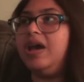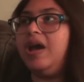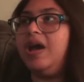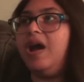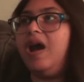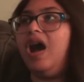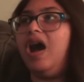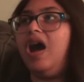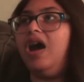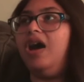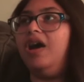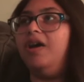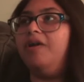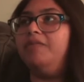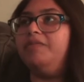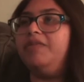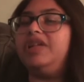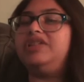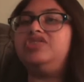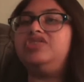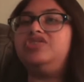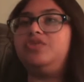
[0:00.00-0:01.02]
Um,
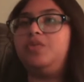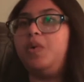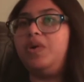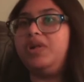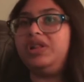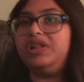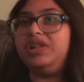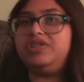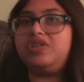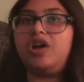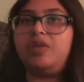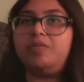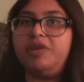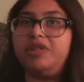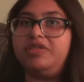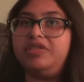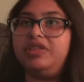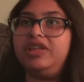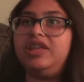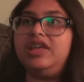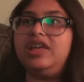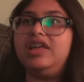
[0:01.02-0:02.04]
let's quickly talk about
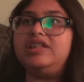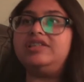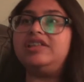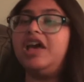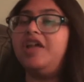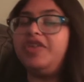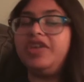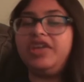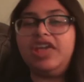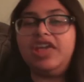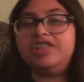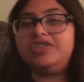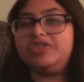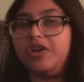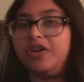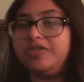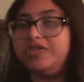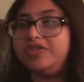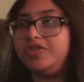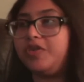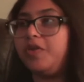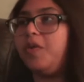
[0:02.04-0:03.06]
the kids. The kids are
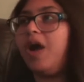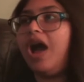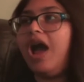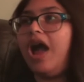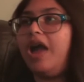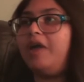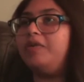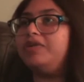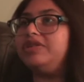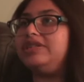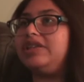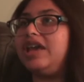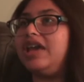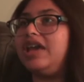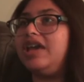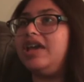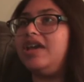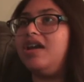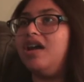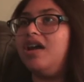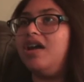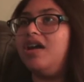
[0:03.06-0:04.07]
so I would
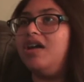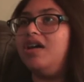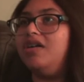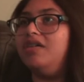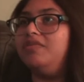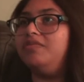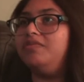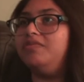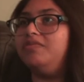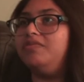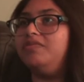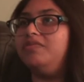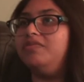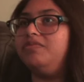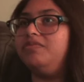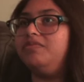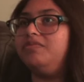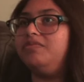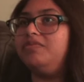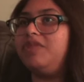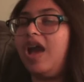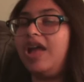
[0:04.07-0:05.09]
say. Uh,
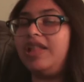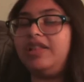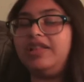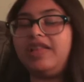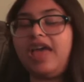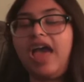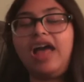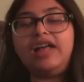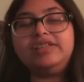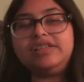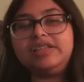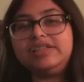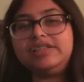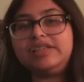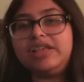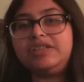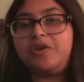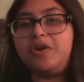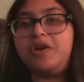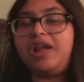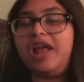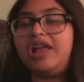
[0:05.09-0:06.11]
I, Alicent's kids
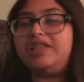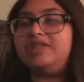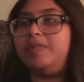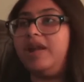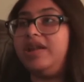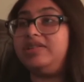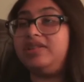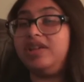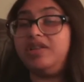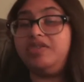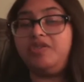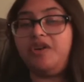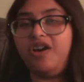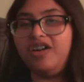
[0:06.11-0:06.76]
aren't as bad as I thought